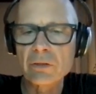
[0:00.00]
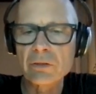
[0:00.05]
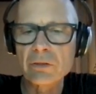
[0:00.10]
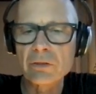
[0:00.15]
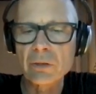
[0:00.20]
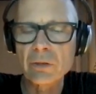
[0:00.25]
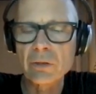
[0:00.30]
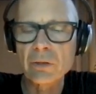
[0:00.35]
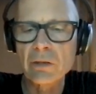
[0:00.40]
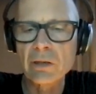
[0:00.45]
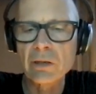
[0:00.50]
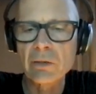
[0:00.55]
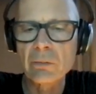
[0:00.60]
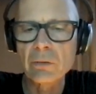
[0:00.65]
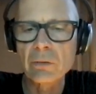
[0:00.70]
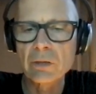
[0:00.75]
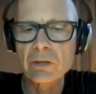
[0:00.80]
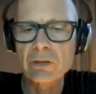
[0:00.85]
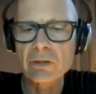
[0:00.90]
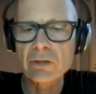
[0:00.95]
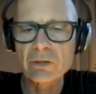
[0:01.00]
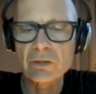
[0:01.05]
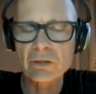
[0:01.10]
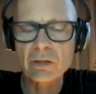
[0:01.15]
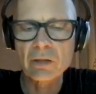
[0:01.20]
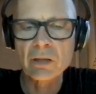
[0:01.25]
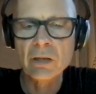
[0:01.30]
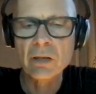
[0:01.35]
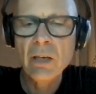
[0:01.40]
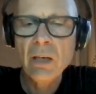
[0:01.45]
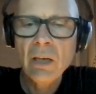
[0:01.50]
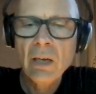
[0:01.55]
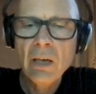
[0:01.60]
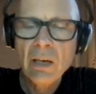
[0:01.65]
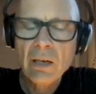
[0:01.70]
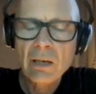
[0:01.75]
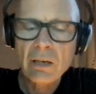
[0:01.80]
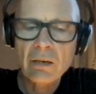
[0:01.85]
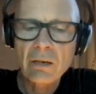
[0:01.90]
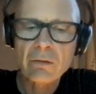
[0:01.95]
So it works as a
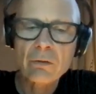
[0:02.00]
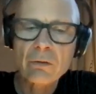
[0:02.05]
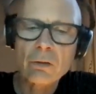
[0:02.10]
kind of